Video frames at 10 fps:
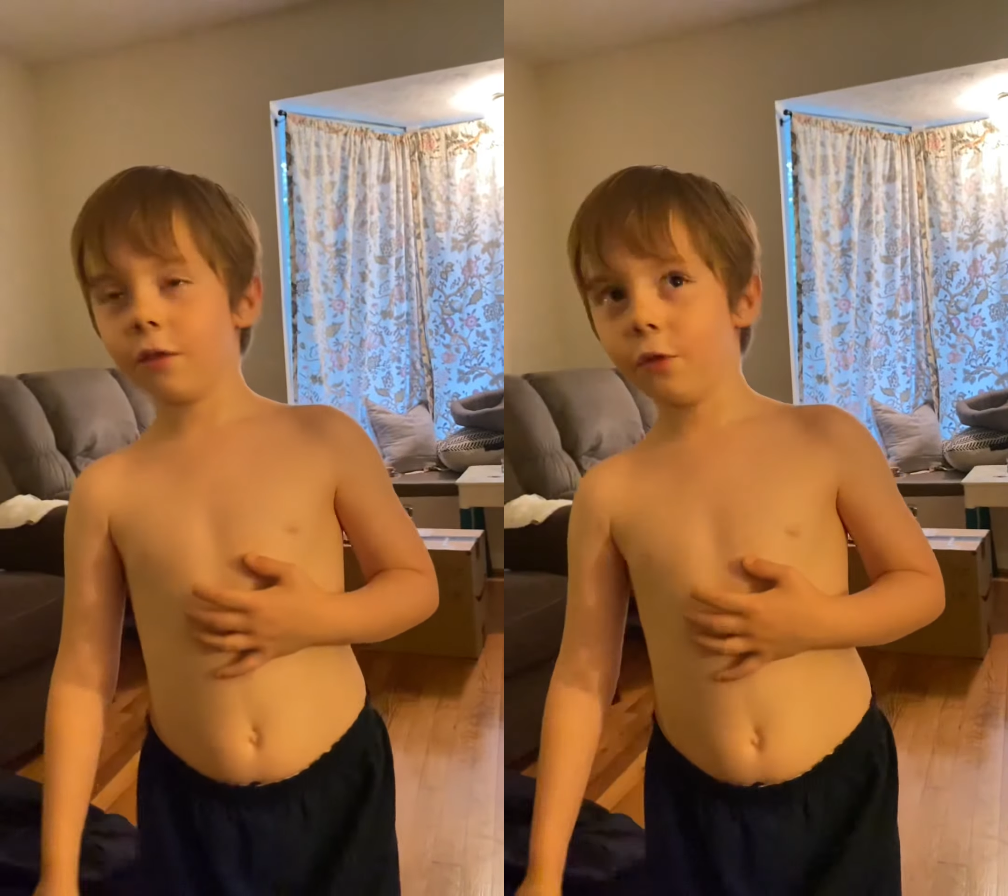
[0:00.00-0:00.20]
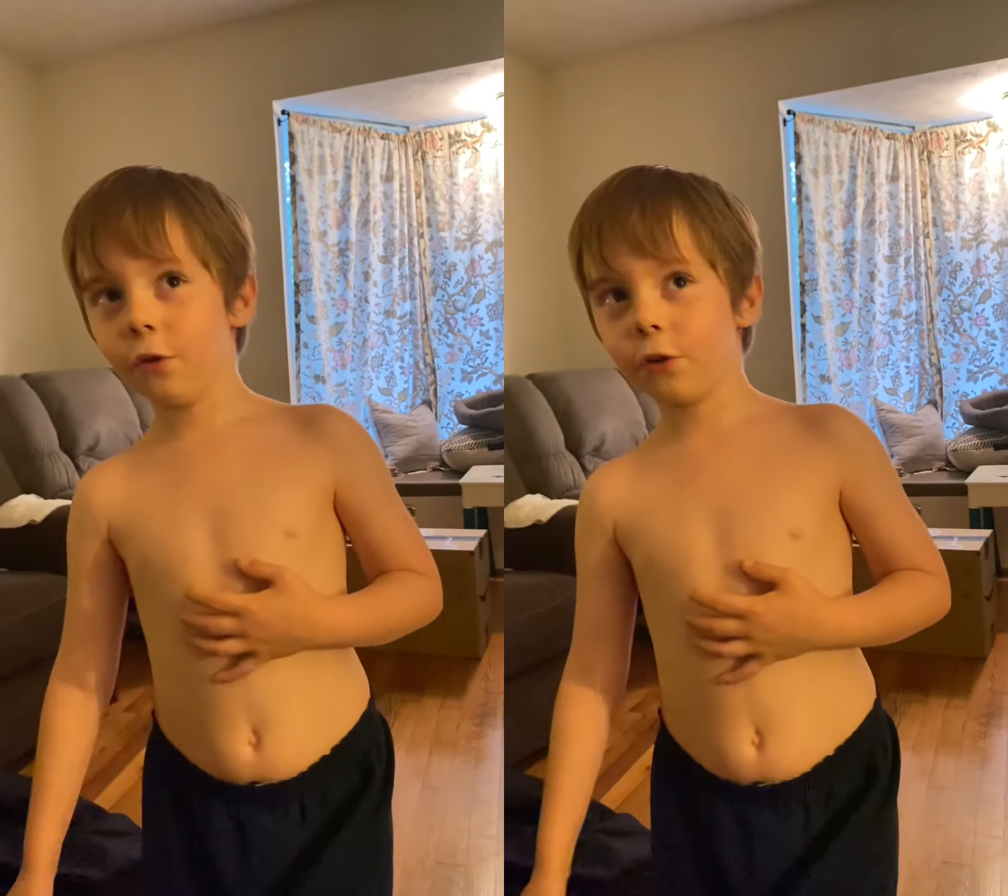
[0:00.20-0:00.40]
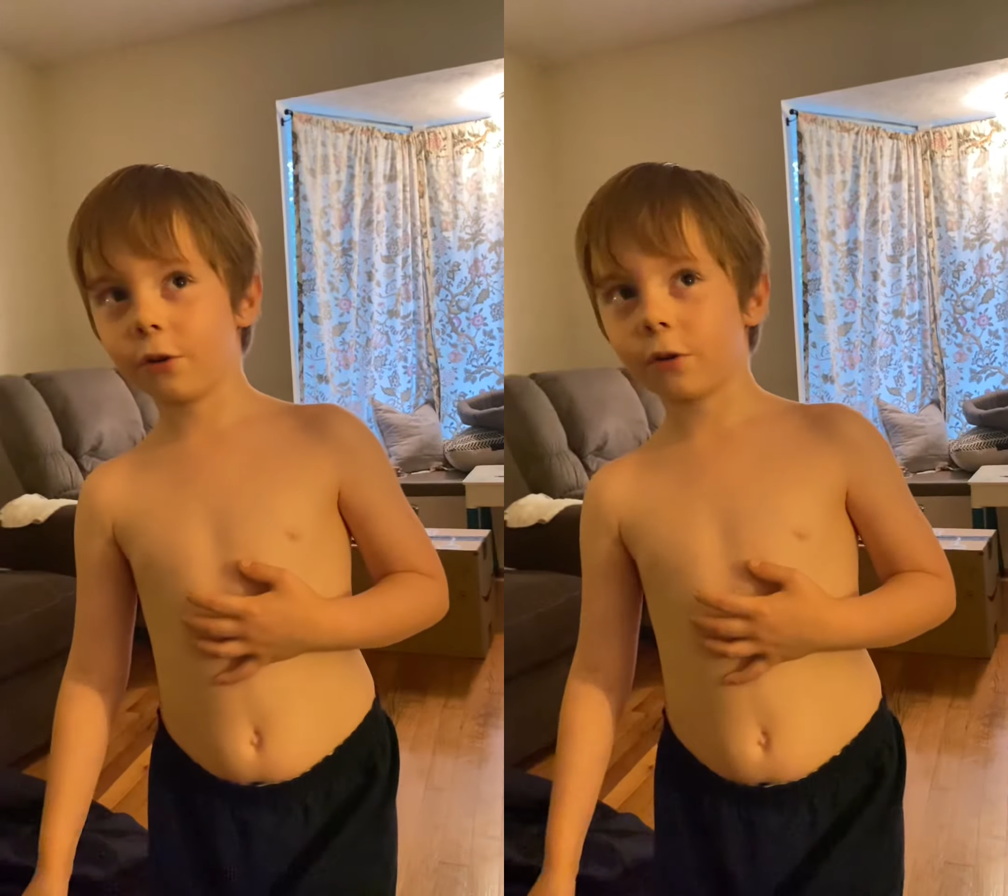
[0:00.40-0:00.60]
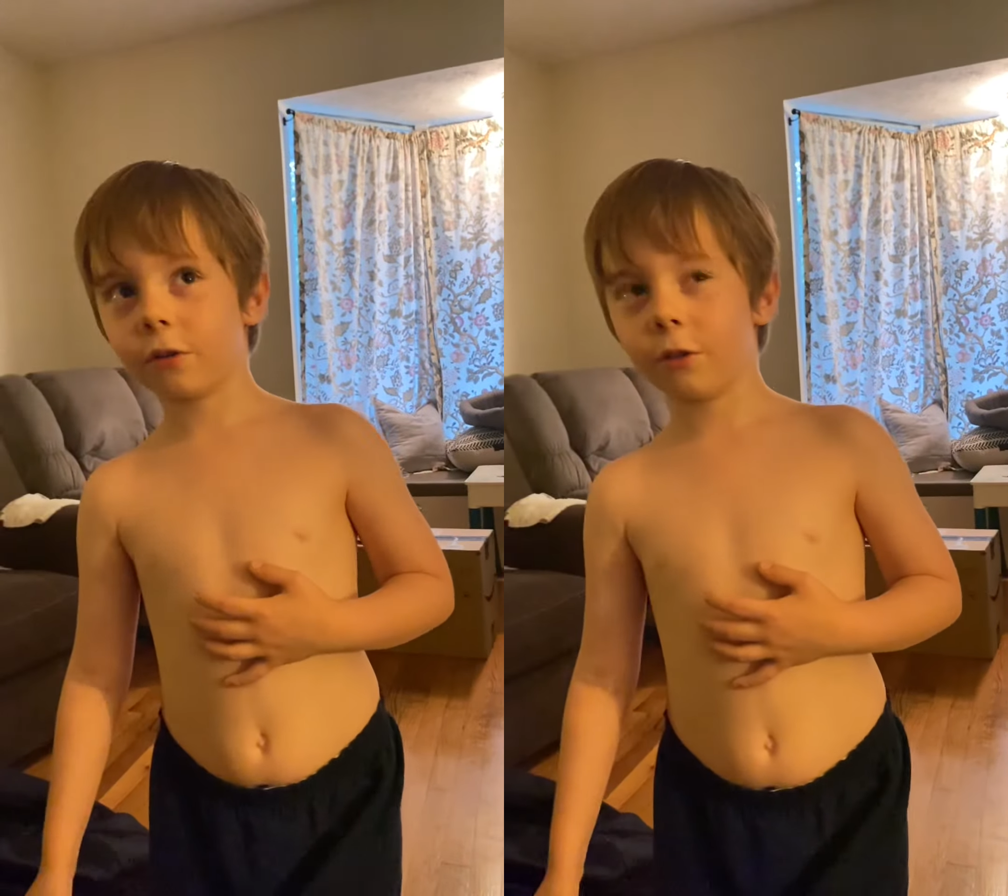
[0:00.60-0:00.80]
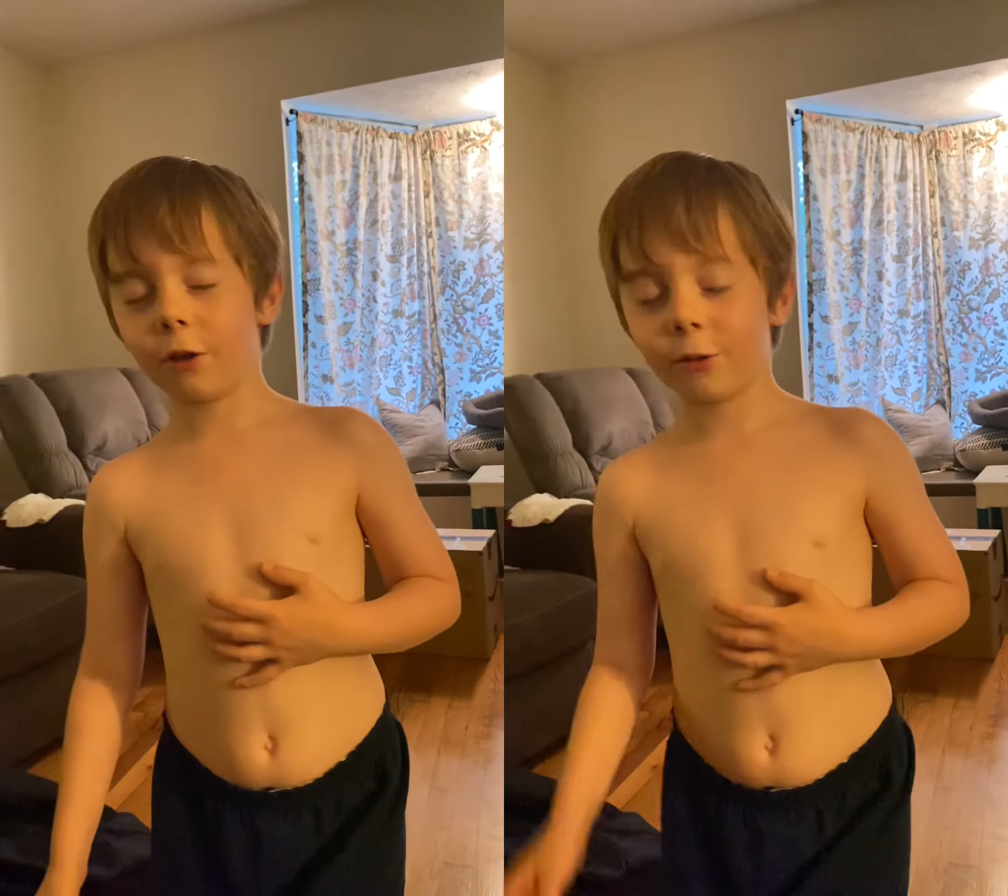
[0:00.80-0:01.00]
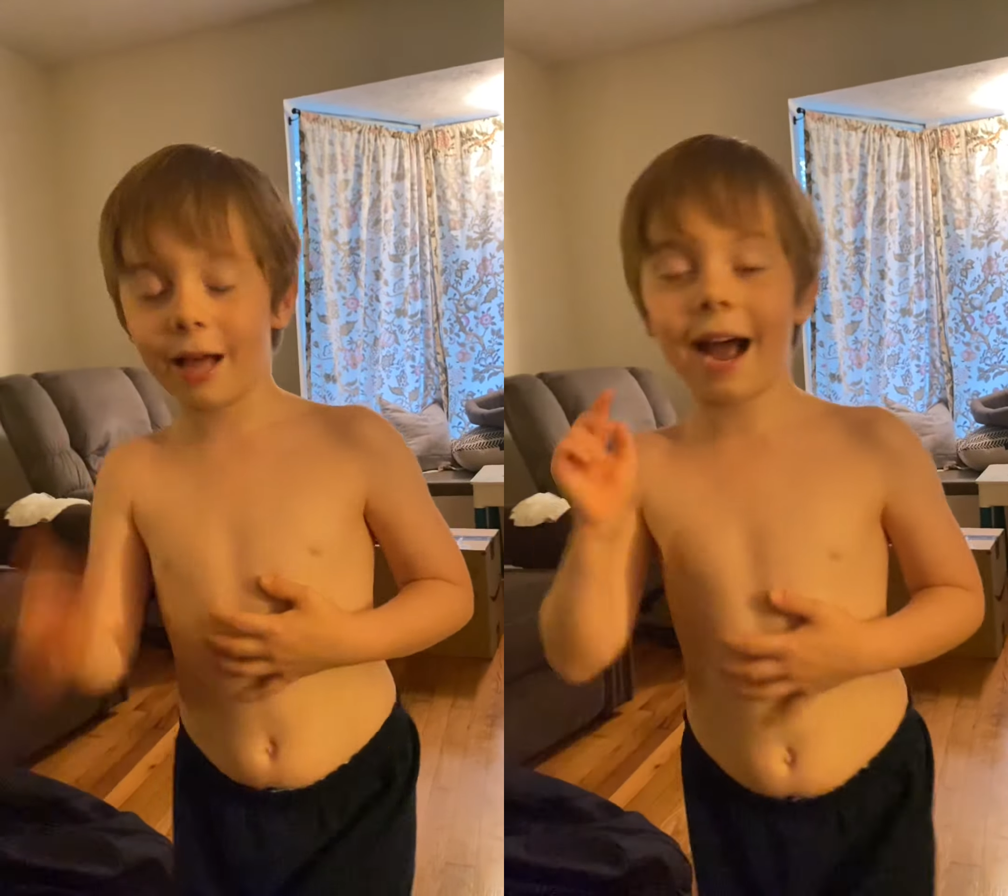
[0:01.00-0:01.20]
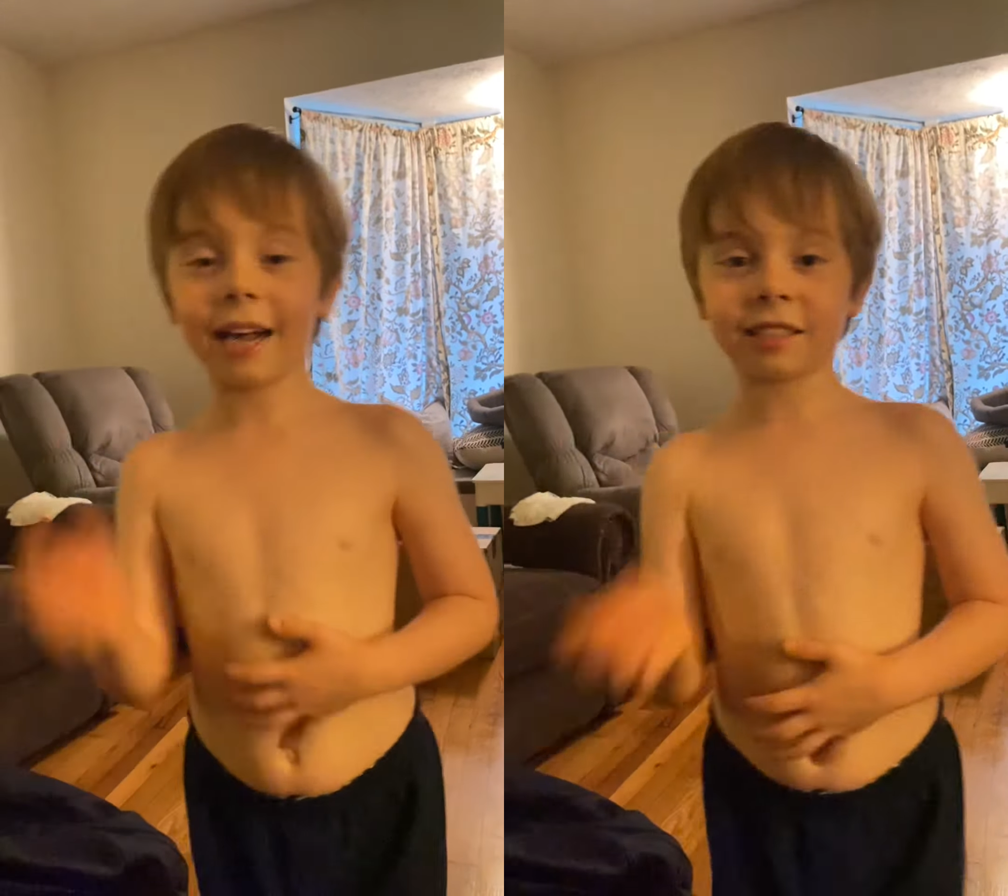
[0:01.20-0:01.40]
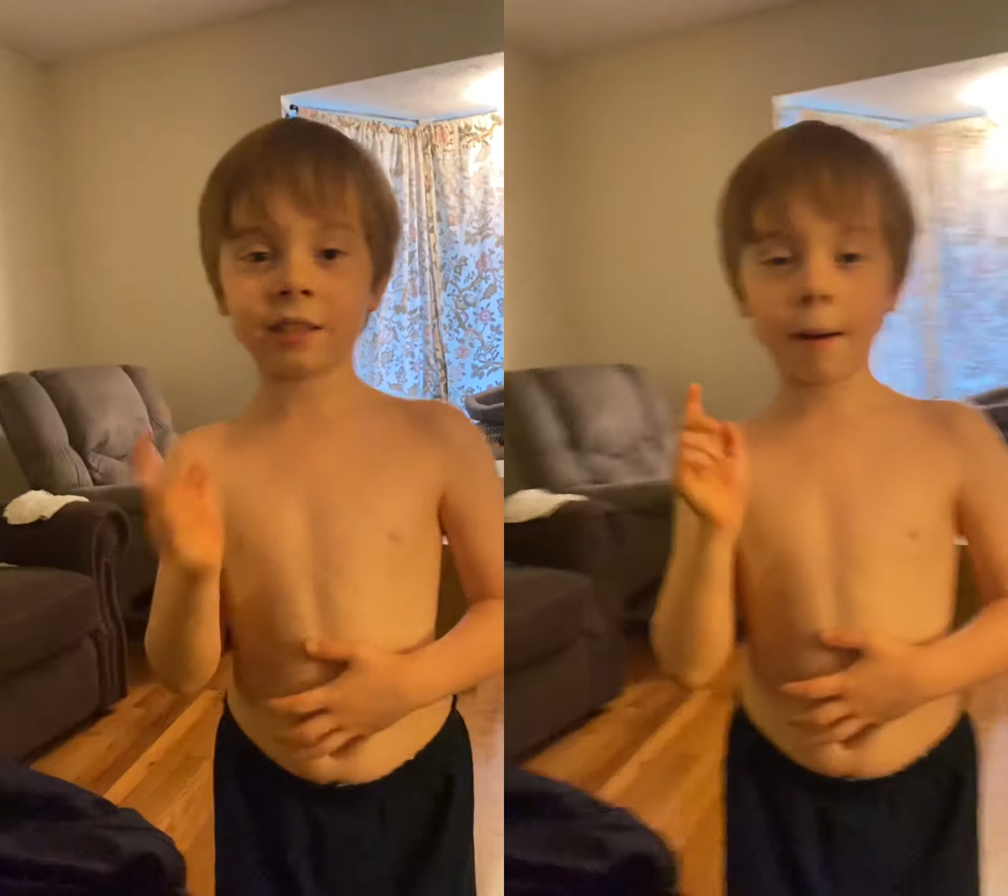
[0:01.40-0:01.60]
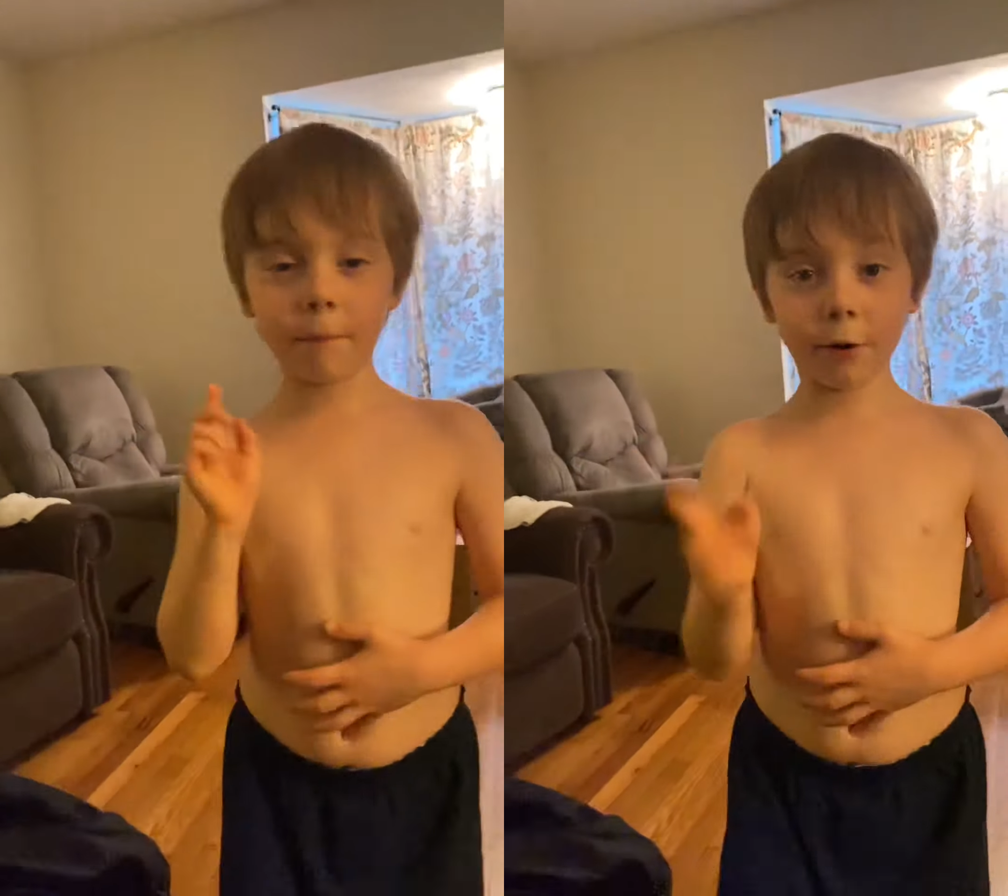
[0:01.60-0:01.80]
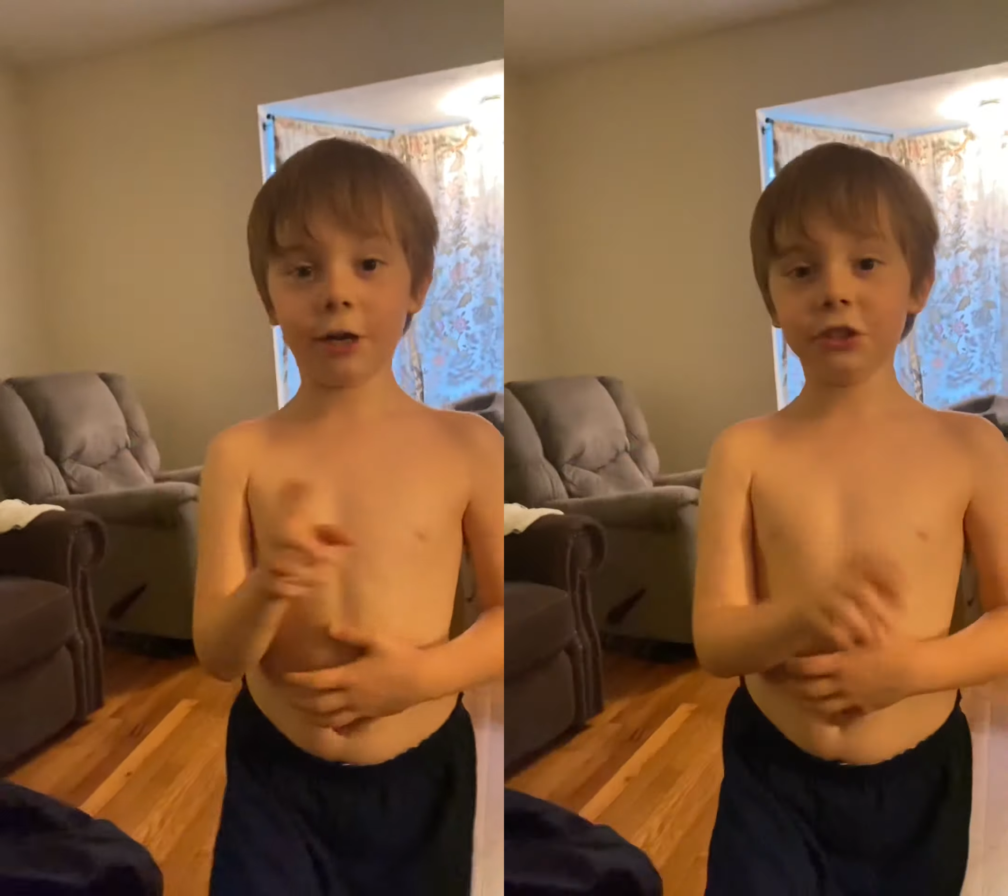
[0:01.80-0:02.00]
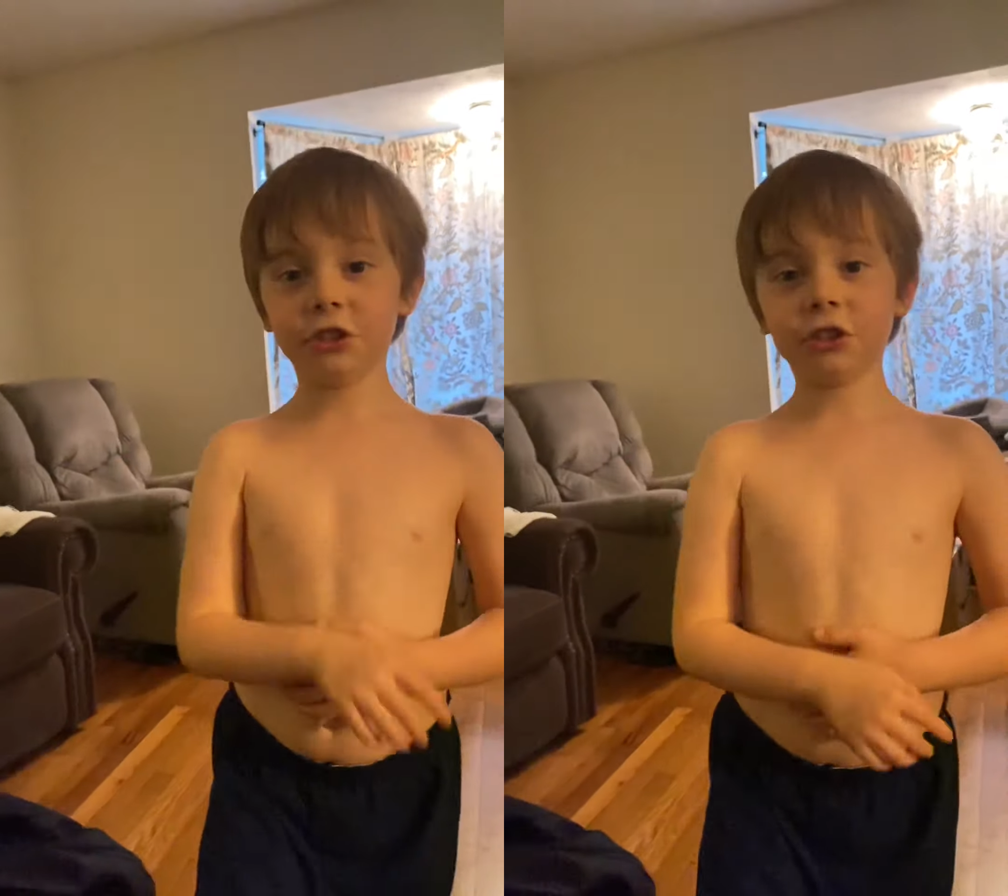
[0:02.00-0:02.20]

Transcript: the the glass bridge.